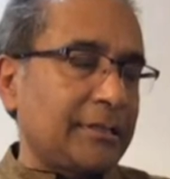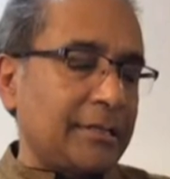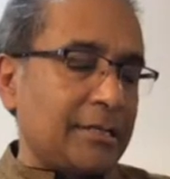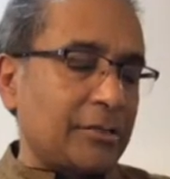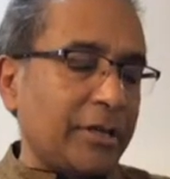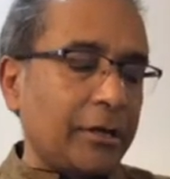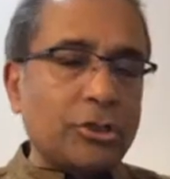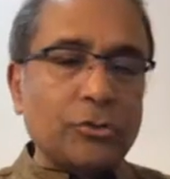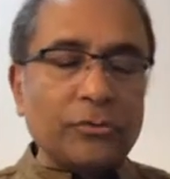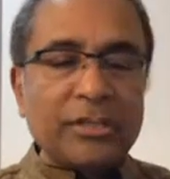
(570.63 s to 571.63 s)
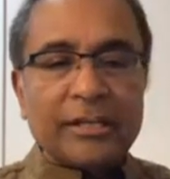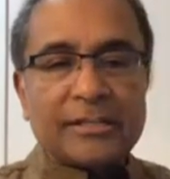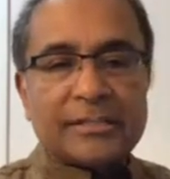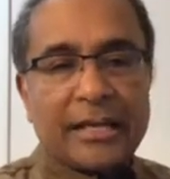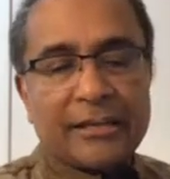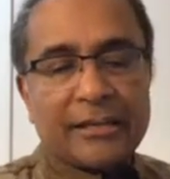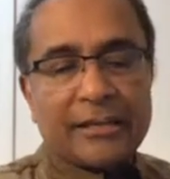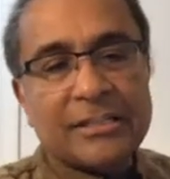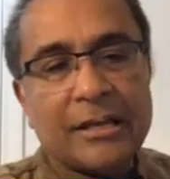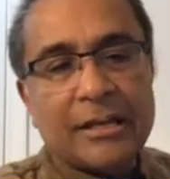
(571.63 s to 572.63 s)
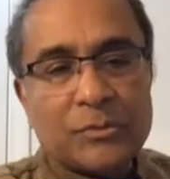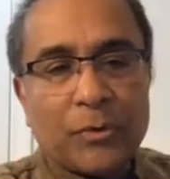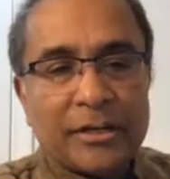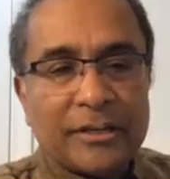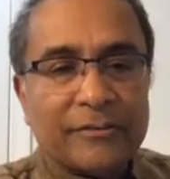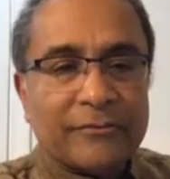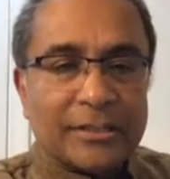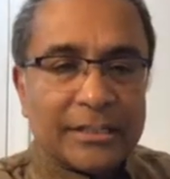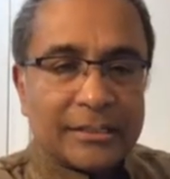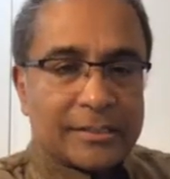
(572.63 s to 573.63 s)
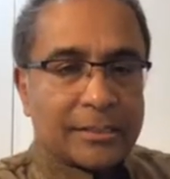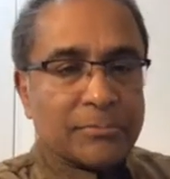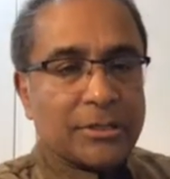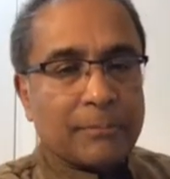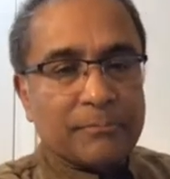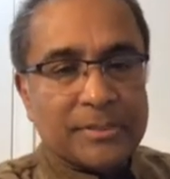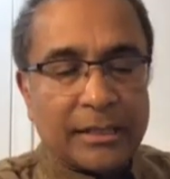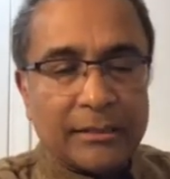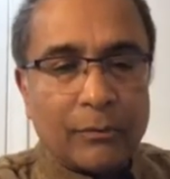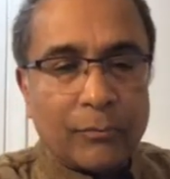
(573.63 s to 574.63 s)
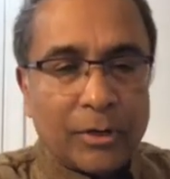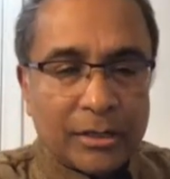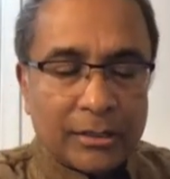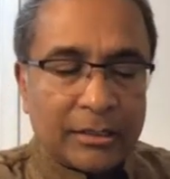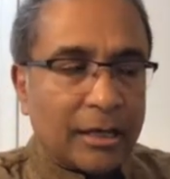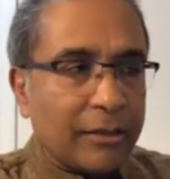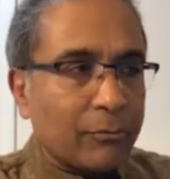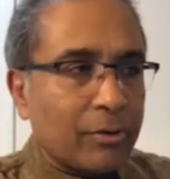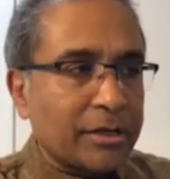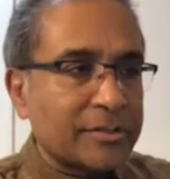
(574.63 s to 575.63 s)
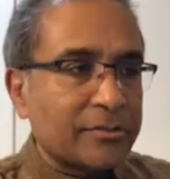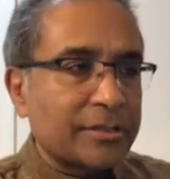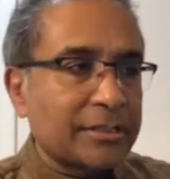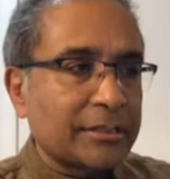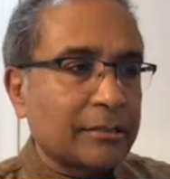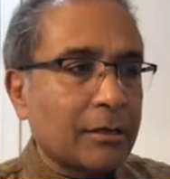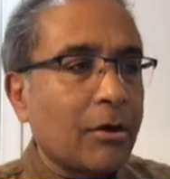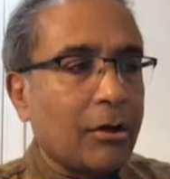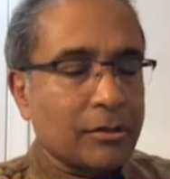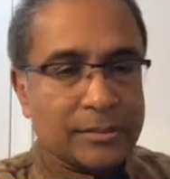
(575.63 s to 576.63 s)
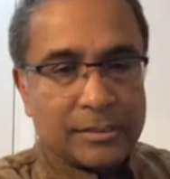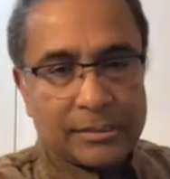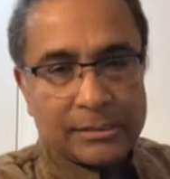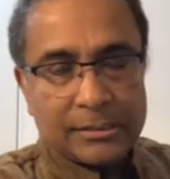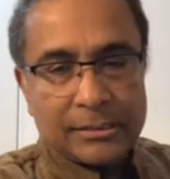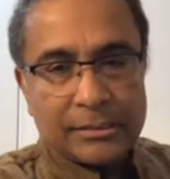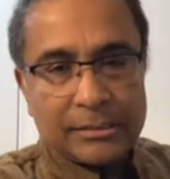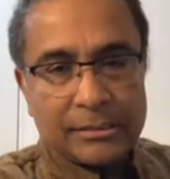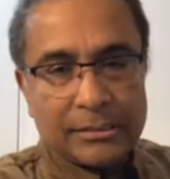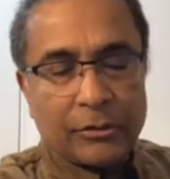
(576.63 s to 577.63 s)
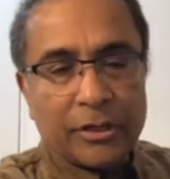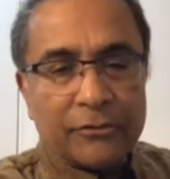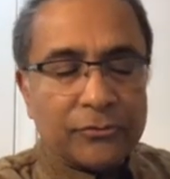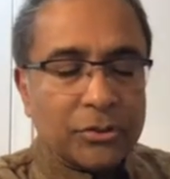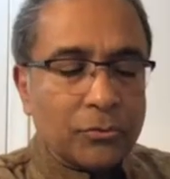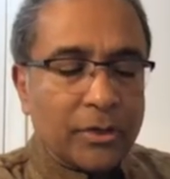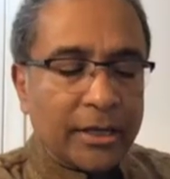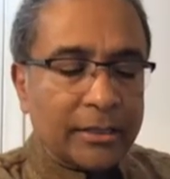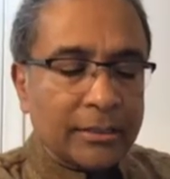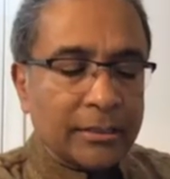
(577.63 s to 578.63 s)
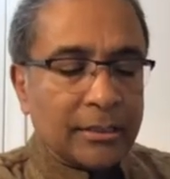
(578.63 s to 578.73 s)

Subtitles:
So there are two things that I have discussed. One is treating the symptoms, and the other one is treating the cause. Now, if you can